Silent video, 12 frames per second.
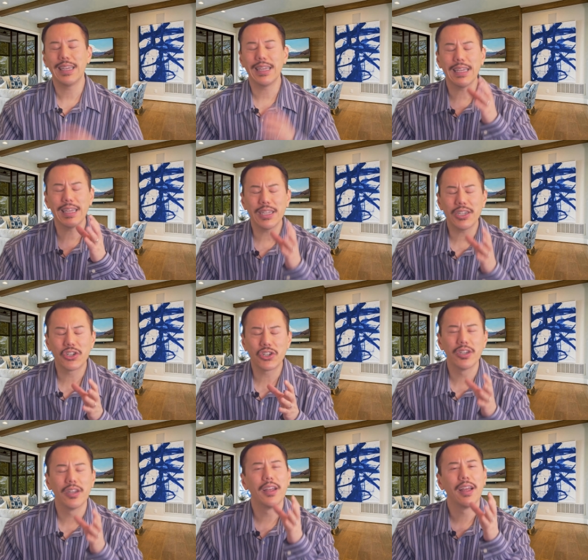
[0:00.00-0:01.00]

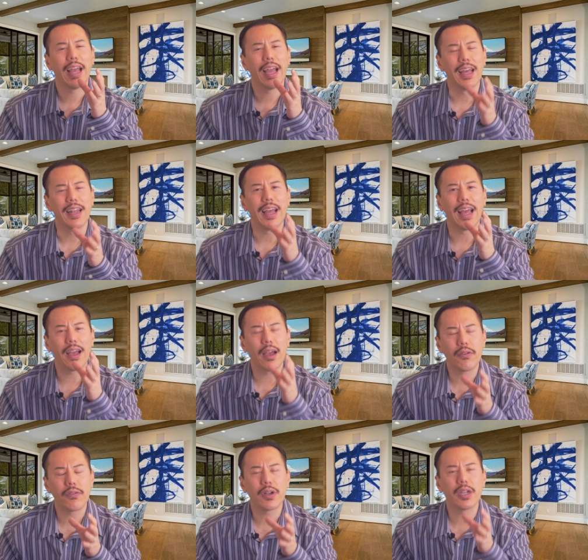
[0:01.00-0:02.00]
Each and
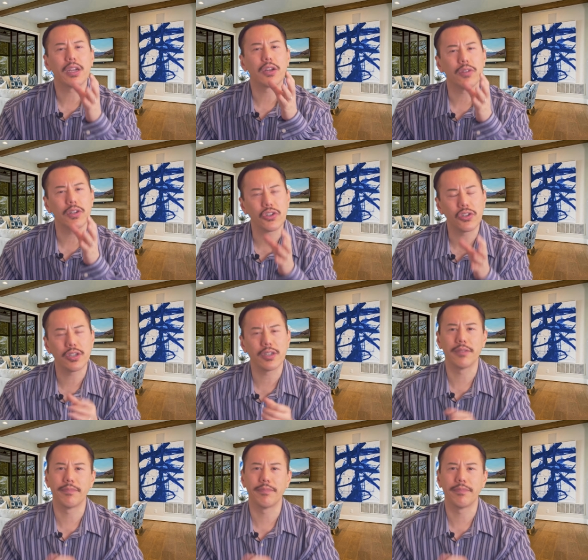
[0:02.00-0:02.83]
every Christian,